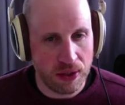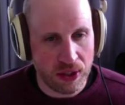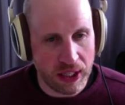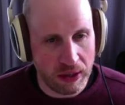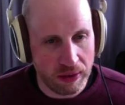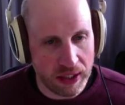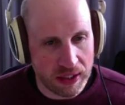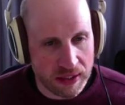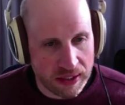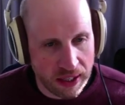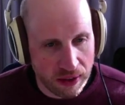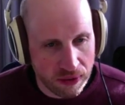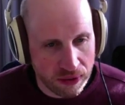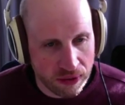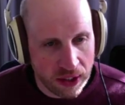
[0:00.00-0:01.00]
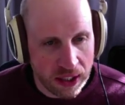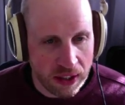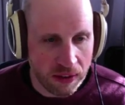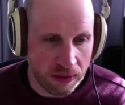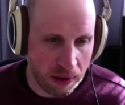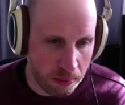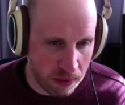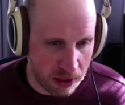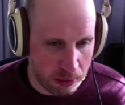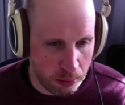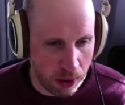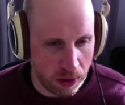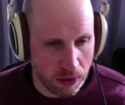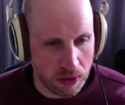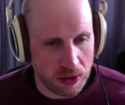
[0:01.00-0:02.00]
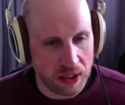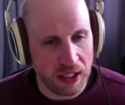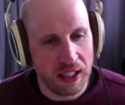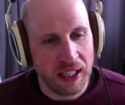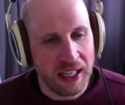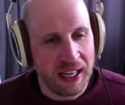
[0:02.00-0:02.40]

Shout itself from this post.